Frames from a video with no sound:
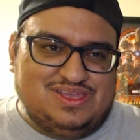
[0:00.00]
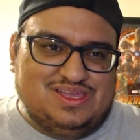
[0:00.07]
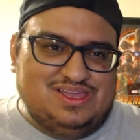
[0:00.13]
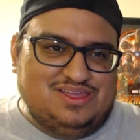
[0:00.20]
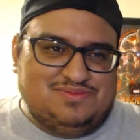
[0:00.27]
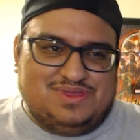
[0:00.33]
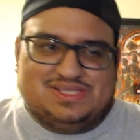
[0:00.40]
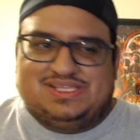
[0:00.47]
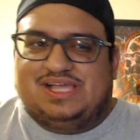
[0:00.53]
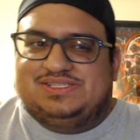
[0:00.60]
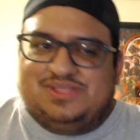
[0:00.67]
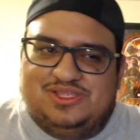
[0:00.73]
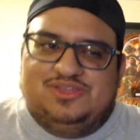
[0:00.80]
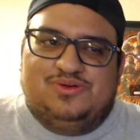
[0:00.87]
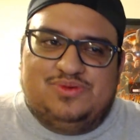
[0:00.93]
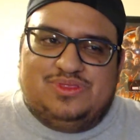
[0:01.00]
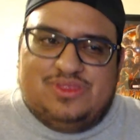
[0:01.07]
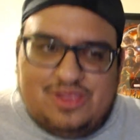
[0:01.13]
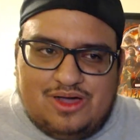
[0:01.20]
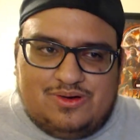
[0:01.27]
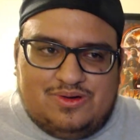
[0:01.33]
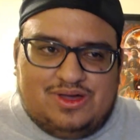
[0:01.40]
because it has to do with
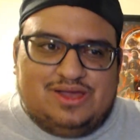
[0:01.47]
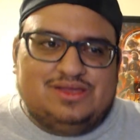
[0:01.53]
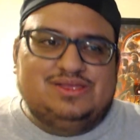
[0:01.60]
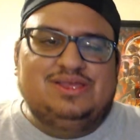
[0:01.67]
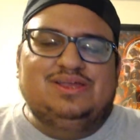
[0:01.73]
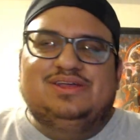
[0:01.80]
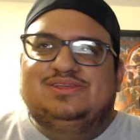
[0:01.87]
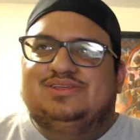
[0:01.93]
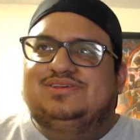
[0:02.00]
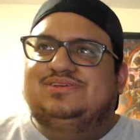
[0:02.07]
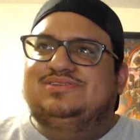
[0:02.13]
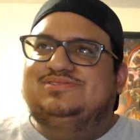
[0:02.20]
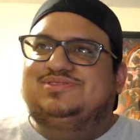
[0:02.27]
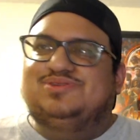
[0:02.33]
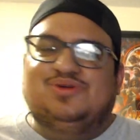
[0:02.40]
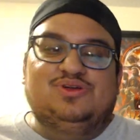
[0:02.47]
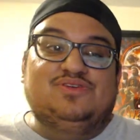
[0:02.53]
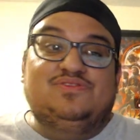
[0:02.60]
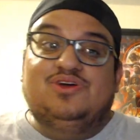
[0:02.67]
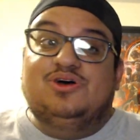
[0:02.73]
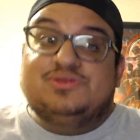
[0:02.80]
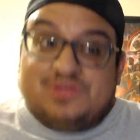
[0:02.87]
Noah, the story of
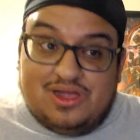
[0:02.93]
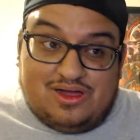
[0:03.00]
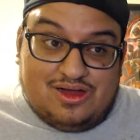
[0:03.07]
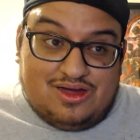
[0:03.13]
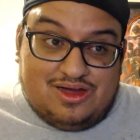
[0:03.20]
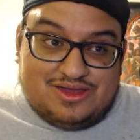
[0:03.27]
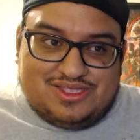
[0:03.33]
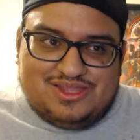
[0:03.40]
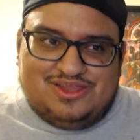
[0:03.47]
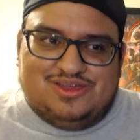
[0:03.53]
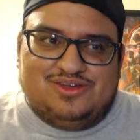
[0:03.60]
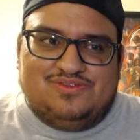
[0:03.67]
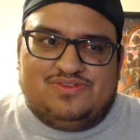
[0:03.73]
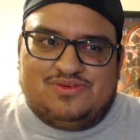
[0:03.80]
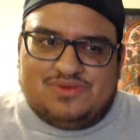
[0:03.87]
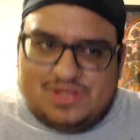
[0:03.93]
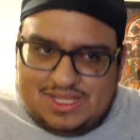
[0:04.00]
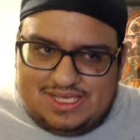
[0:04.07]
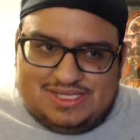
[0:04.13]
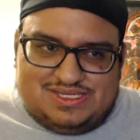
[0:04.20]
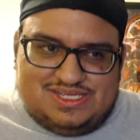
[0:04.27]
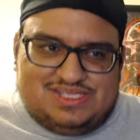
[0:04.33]
Noah's Ark. If you're
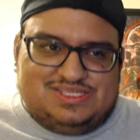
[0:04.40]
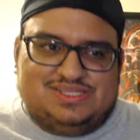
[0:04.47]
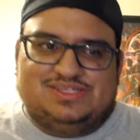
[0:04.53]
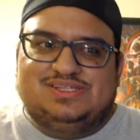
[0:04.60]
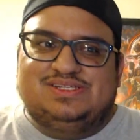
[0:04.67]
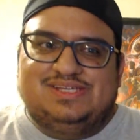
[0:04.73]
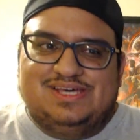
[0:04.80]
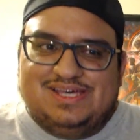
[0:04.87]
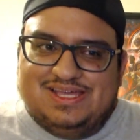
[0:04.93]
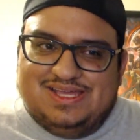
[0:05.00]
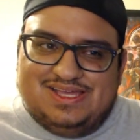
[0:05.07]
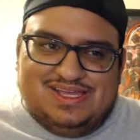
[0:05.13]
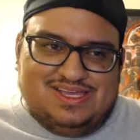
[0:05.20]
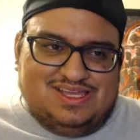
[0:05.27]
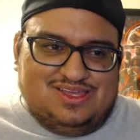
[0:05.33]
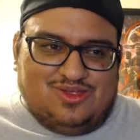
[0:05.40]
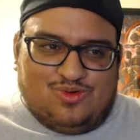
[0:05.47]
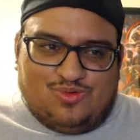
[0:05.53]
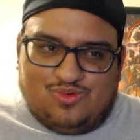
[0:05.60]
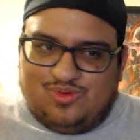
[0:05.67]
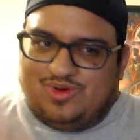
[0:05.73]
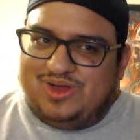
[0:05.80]
religious, you're gonna
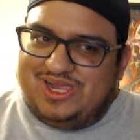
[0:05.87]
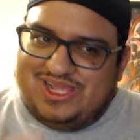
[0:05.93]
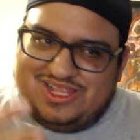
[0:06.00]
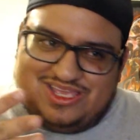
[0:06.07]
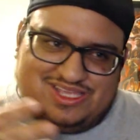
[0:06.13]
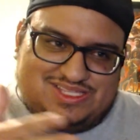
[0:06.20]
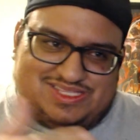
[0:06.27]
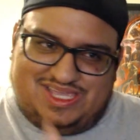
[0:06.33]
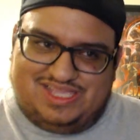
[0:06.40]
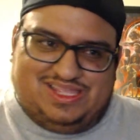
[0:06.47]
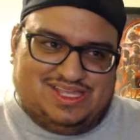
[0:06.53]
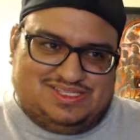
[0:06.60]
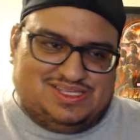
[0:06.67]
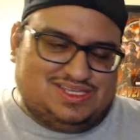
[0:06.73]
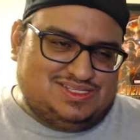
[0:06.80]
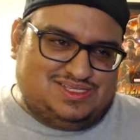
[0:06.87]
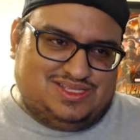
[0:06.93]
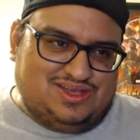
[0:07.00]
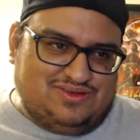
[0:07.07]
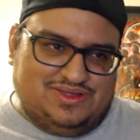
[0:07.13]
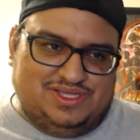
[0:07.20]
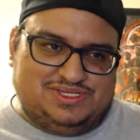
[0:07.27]
really take that into
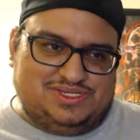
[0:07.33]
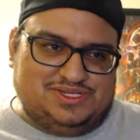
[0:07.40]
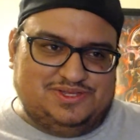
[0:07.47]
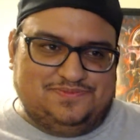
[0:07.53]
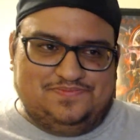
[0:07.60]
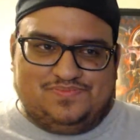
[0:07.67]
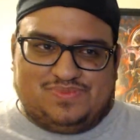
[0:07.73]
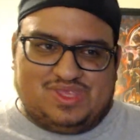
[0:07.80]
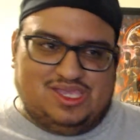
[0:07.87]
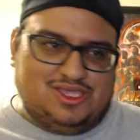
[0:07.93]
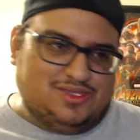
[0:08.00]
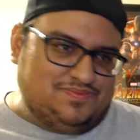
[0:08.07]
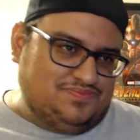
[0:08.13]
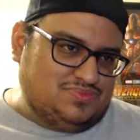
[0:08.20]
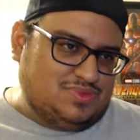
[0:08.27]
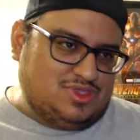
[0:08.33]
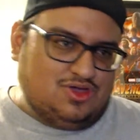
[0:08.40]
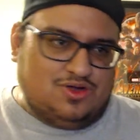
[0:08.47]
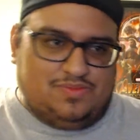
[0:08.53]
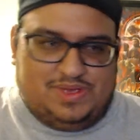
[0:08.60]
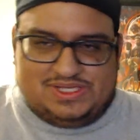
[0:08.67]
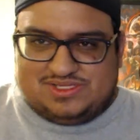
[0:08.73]
consideration and go
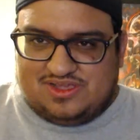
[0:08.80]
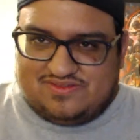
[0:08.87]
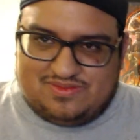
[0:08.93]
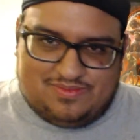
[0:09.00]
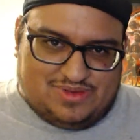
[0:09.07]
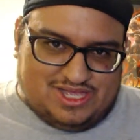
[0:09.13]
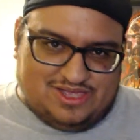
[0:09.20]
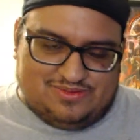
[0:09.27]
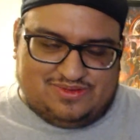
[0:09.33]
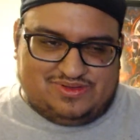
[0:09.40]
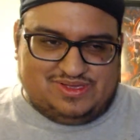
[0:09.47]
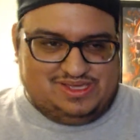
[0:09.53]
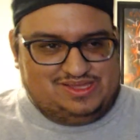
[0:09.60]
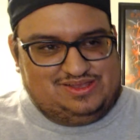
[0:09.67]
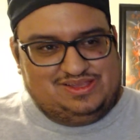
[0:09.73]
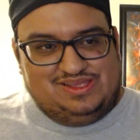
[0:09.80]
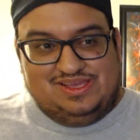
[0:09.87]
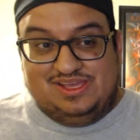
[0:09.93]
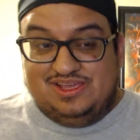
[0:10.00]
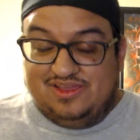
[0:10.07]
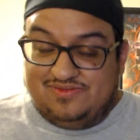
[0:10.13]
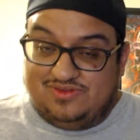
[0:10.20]
based off the Bible. And
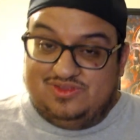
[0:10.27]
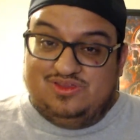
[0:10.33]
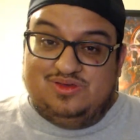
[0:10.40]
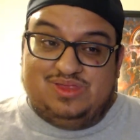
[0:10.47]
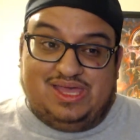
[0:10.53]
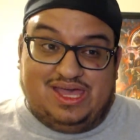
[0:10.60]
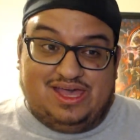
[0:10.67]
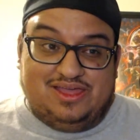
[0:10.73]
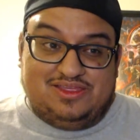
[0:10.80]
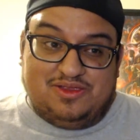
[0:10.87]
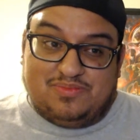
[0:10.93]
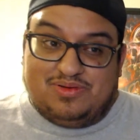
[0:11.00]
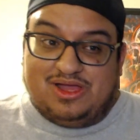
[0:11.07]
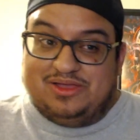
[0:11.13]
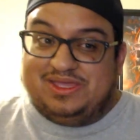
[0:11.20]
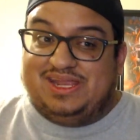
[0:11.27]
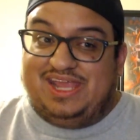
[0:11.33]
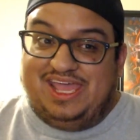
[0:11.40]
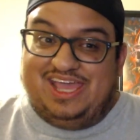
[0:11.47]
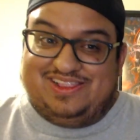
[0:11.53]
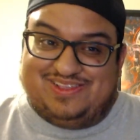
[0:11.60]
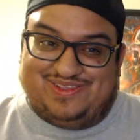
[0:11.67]
if you do that, you're probably gonna
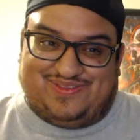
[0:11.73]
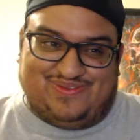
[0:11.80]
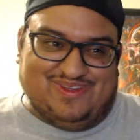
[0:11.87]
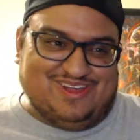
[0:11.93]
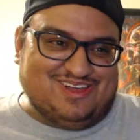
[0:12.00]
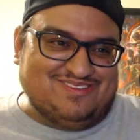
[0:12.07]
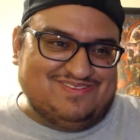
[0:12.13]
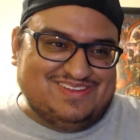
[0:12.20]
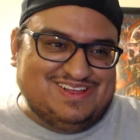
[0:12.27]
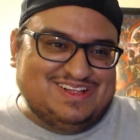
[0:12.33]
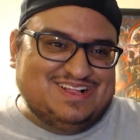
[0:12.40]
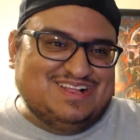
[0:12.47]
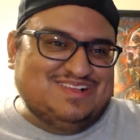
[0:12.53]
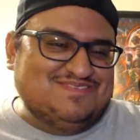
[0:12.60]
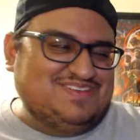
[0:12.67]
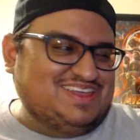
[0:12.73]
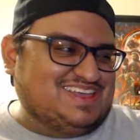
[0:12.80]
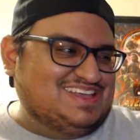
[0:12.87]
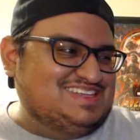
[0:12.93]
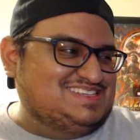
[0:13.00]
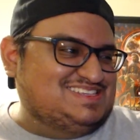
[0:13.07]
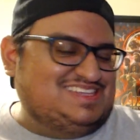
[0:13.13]
hate this film
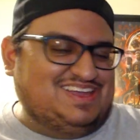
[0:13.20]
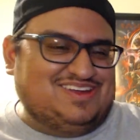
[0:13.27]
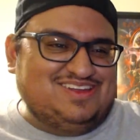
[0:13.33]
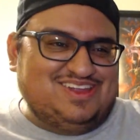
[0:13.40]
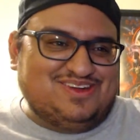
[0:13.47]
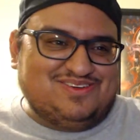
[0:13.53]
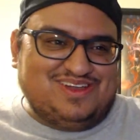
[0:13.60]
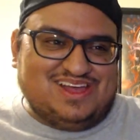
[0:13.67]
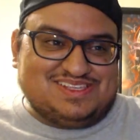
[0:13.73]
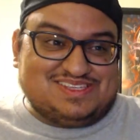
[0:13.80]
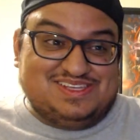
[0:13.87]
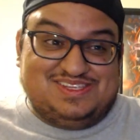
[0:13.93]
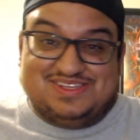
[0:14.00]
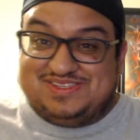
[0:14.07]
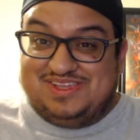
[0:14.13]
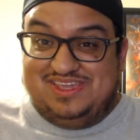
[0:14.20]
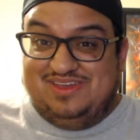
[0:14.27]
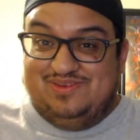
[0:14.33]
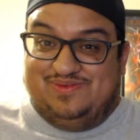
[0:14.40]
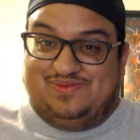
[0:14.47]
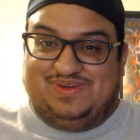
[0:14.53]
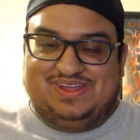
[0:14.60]
because Darren Aronofsky doesn't give
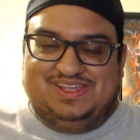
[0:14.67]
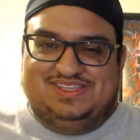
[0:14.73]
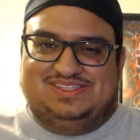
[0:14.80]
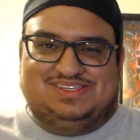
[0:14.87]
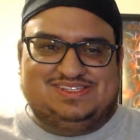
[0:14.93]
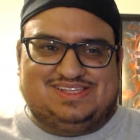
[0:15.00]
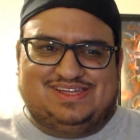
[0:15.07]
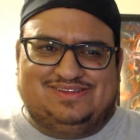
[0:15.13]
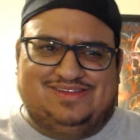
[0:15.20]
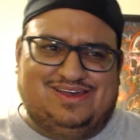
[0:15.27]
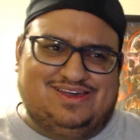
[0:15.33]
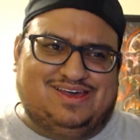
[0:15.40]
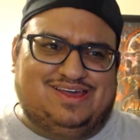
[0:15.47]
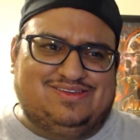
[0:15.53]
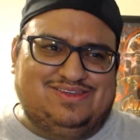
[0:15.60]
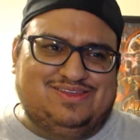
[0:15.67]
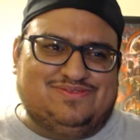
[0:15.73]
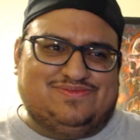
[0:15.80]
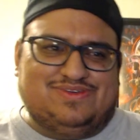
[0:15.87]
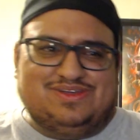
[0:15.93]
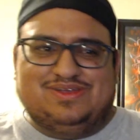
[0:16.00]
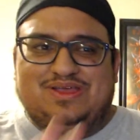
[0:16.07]
a fuck. He's just like, no, I don't give
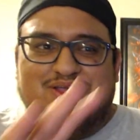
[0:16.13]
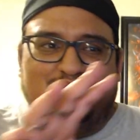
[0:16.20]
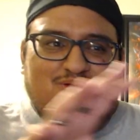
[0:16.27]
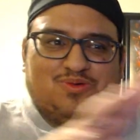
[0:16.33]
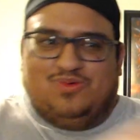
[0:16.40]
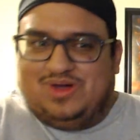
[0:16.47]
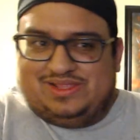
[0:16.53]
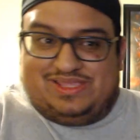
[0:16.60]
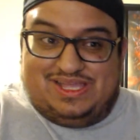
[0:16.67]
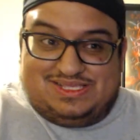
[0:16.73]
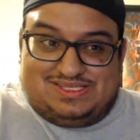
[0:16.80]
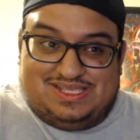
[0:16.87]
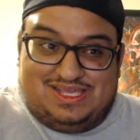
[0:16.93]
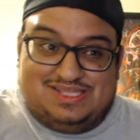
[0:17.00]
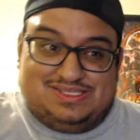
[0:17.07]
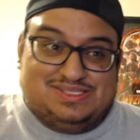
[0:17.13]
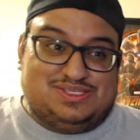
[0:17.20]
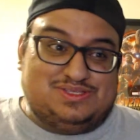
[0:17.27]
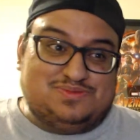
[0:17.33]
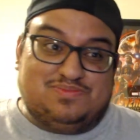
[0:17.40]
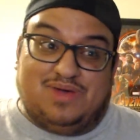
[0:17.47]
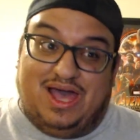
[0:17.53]
a fuck what that says. This
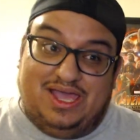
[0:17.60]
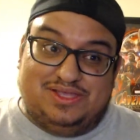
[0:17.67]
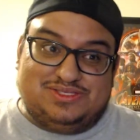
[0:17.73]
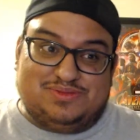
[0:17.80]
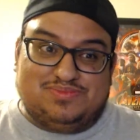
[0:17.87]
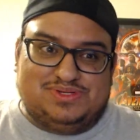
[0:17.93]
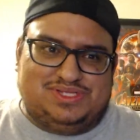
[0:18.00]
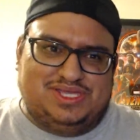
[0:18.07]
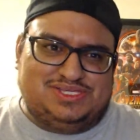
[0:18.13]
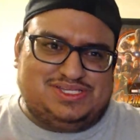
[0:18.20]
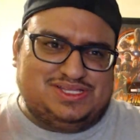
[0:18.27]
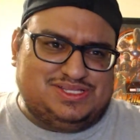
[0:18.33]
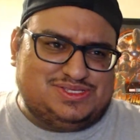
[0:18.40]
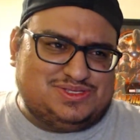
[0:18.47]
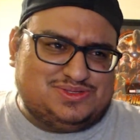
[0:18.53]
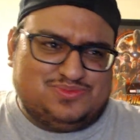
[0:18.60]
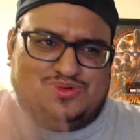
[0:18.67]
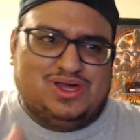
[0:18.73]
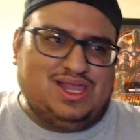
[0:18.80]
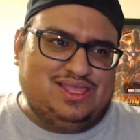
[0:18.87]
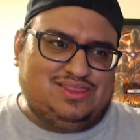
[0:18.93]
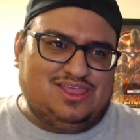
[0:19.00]
is my interpretation. This is what
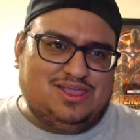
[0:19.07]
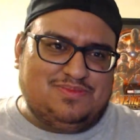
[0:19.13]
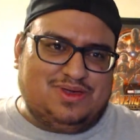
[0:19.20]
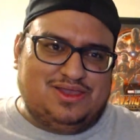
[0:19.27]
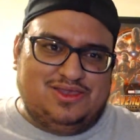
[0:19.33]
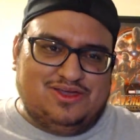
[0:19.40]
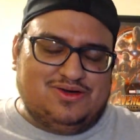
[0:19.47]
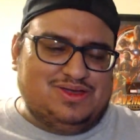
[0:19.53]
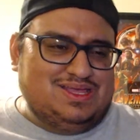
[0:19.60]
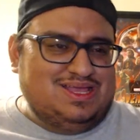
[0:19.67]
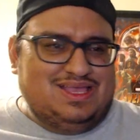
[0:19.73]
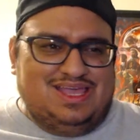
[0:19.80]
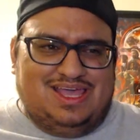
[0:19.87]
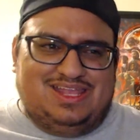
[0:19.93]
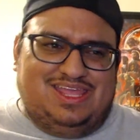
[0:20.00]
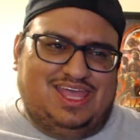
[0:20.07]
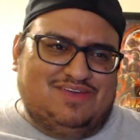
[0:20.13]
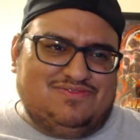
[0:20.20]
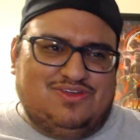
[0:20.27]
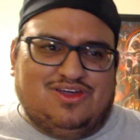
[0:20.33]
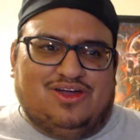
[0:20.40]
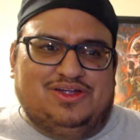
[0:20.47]
I think about Noah. And they have
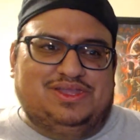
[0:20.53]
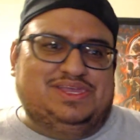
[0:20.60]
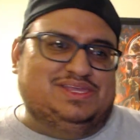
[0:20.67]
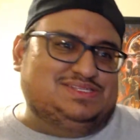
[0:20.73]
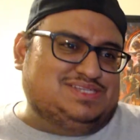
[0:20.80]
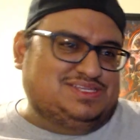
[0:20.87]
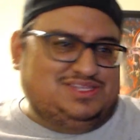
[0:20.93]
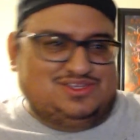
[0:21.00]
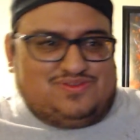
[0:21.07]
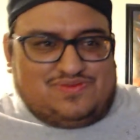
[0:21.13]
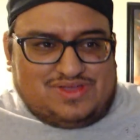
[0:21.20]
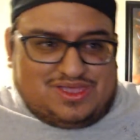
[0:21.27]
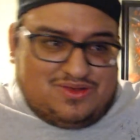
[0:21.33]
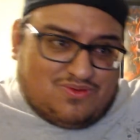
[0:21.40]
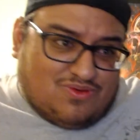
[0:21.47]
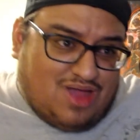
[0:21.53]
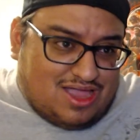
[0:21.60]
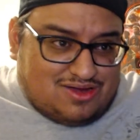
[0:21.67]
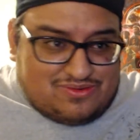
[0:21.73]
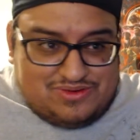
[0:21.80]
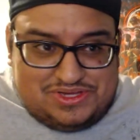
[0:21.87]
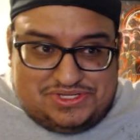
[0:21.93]
guardians, like these fucking rock
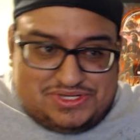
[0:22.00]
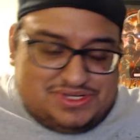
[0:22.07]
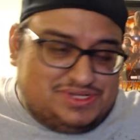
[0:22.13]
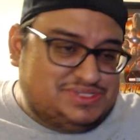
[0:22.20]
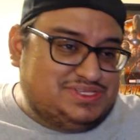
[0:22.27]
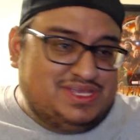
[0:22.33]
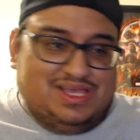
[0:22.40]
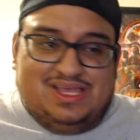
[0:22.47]
creatures.